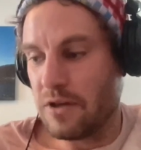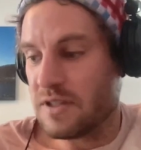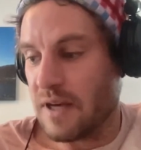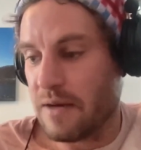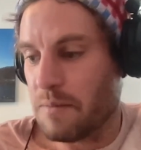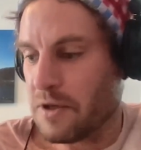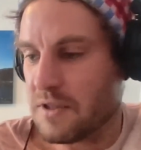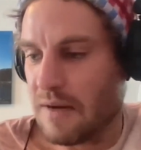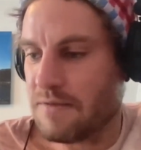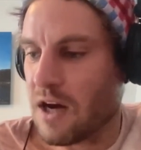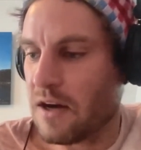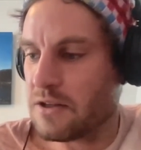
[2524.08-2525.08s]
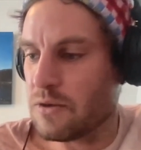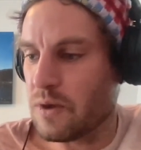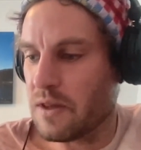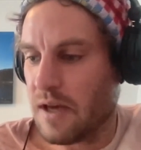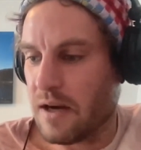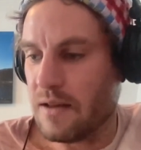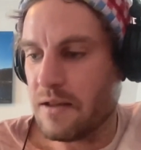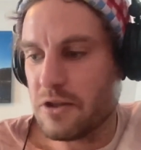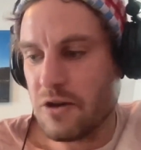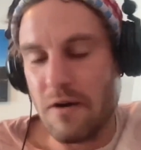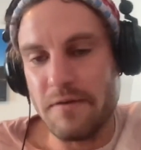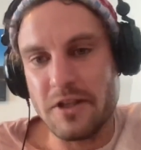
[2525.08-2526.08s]
the second person I've talked to with kind of the
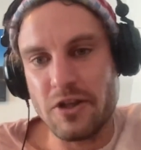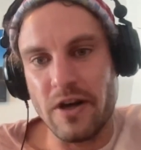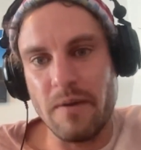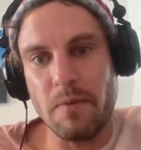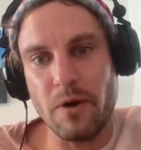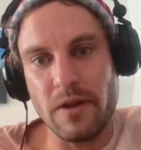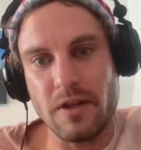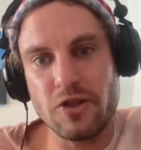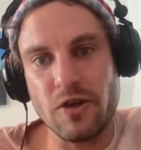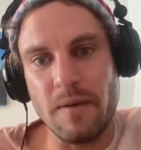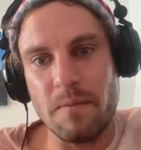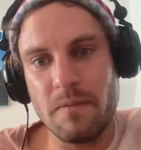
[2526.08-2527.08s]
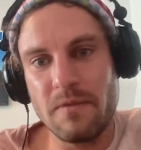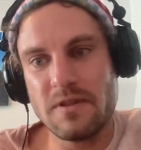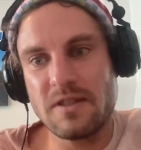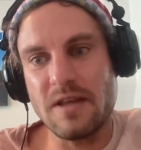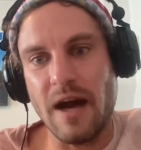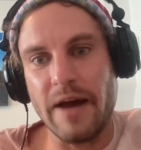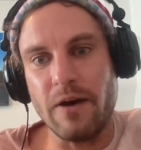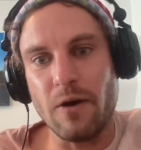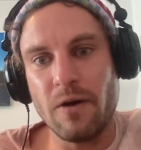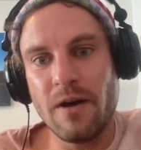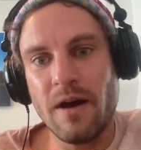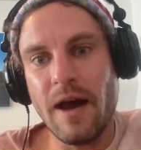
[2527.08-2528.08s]
Trova trip or the trip
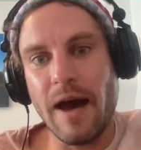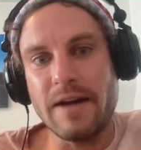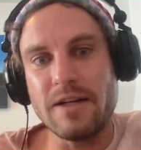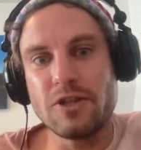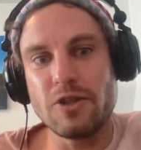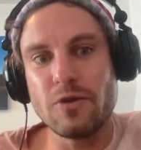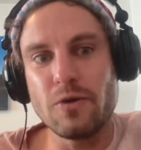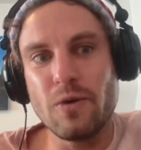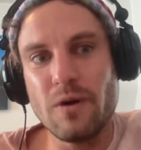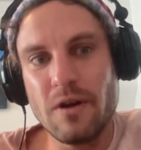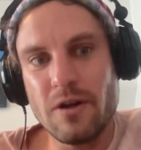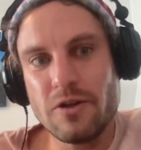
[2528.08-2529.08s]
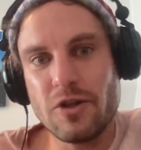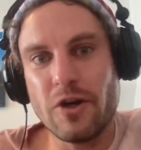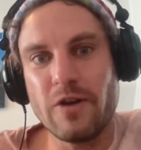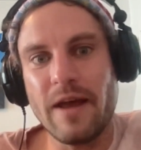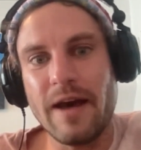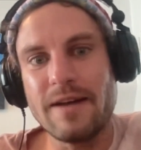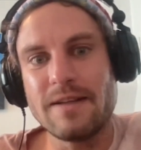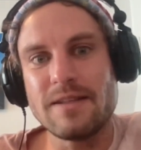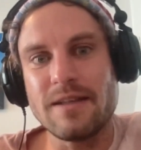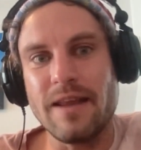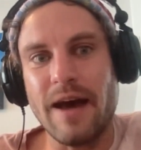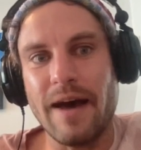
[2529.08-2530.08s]
style. Yeah. How did you turn that
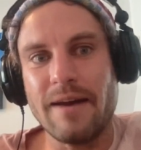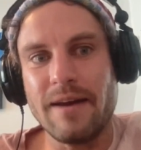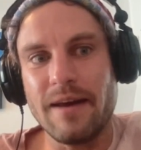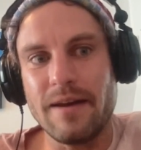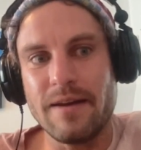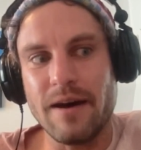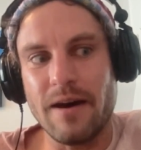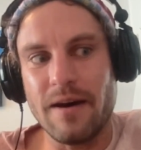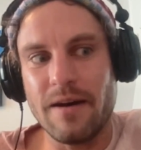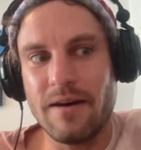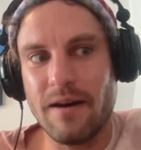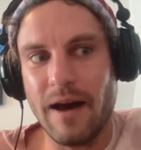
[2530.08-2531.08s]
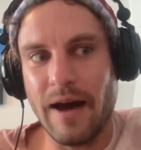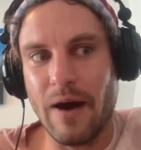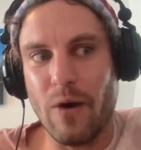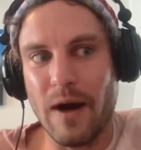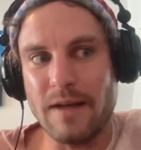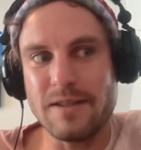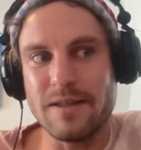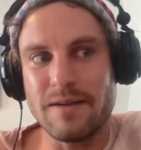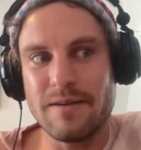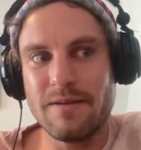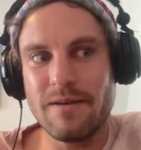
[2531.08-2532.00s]
into that, and how's it